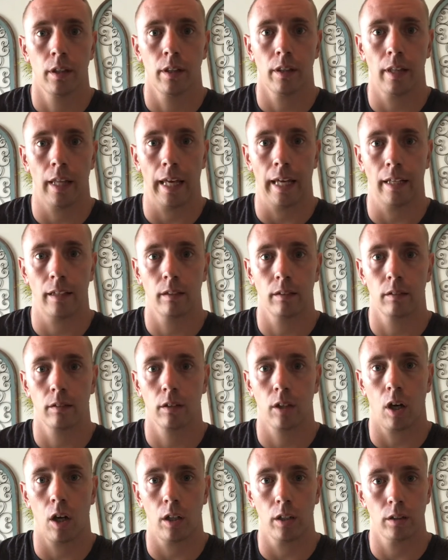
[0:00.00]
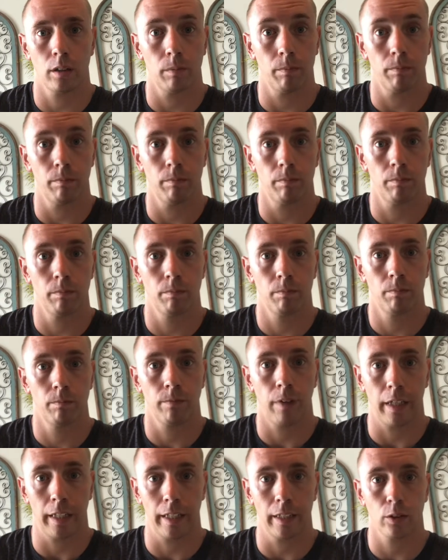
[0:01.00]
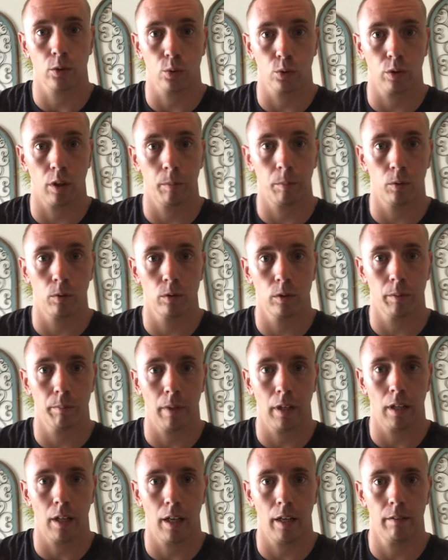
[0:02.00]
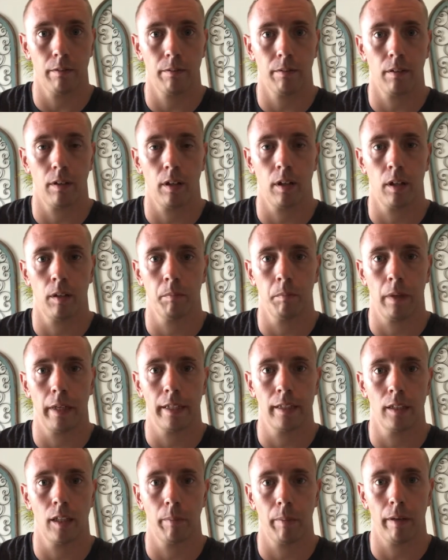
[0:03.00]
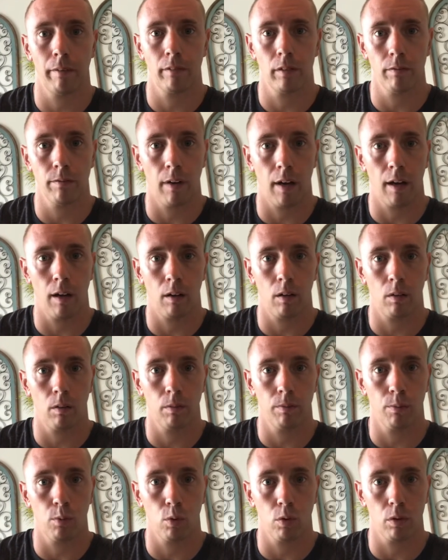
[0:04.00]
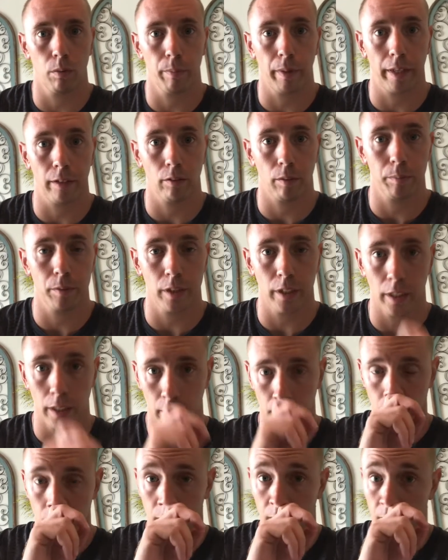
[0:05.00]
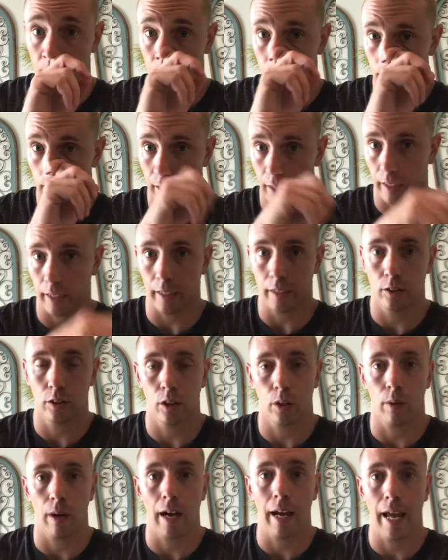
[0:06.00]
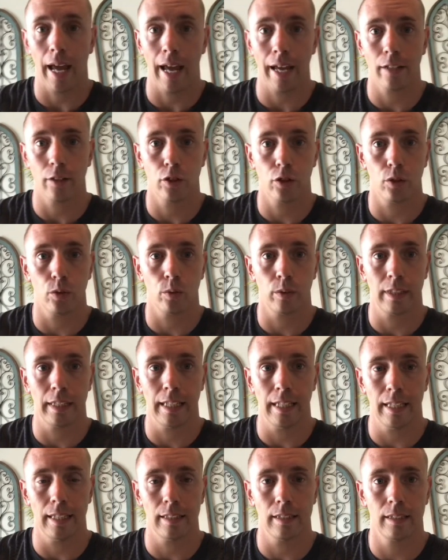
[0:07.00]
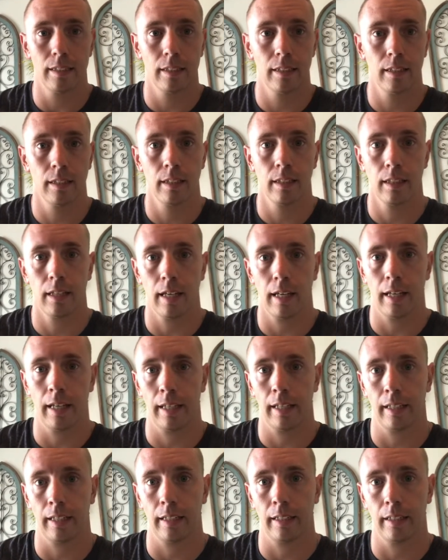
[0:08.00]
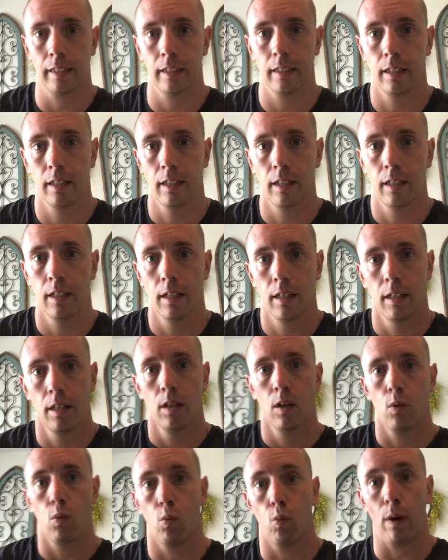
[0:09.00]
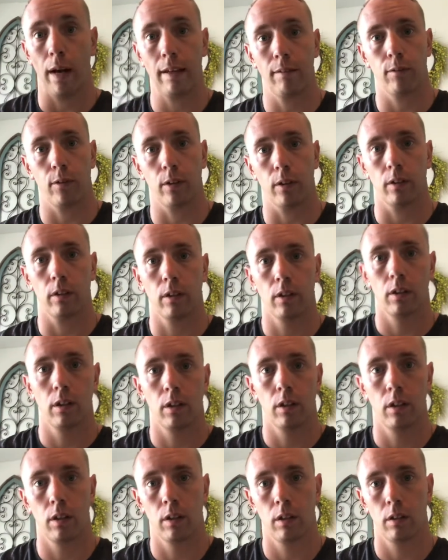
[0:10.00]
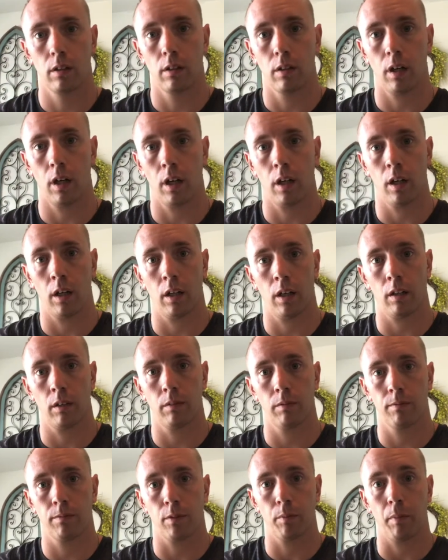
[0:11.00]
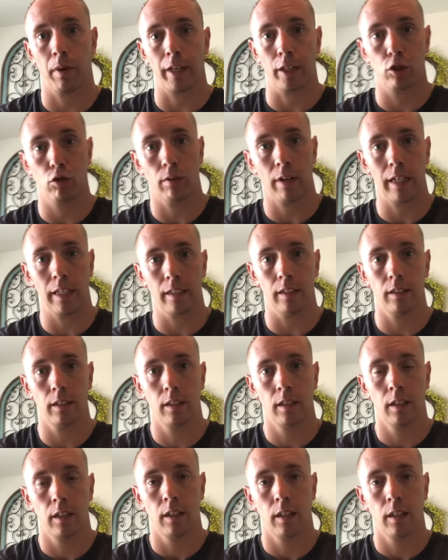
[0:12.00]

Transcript: That caused some financial troubles in my life. I ended up having to file for bankruptcy. And so I had to get a waiver for my credit.